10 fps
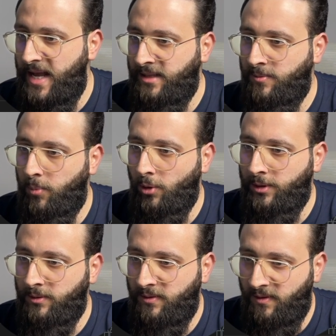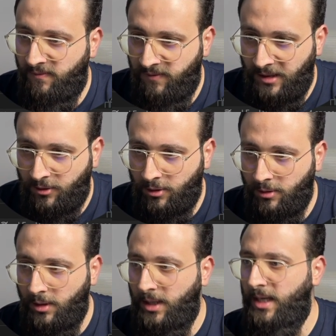endpoint
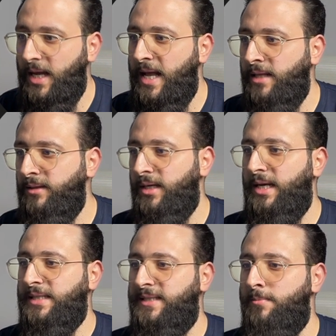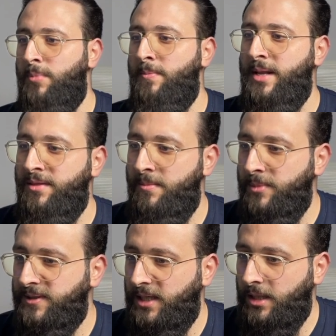filter. And let's implement the
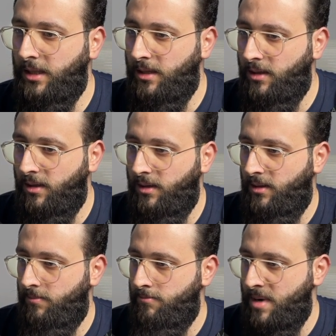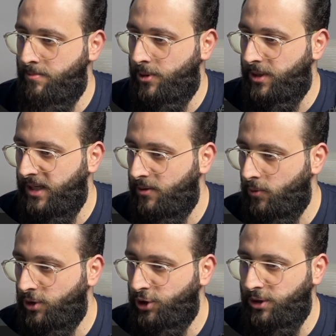missing member here,
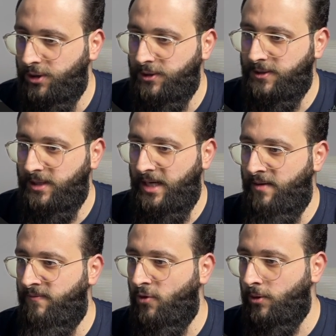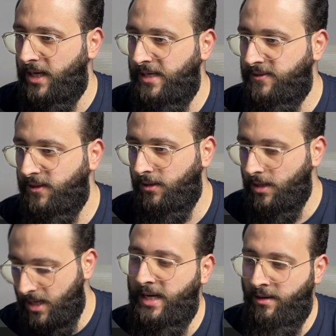which is invoke
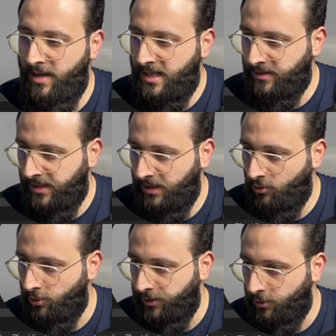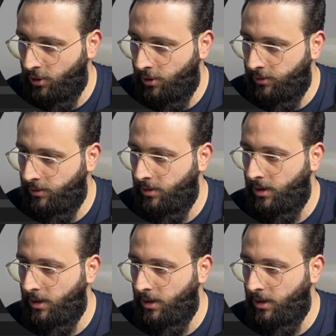async. In the end, I need to return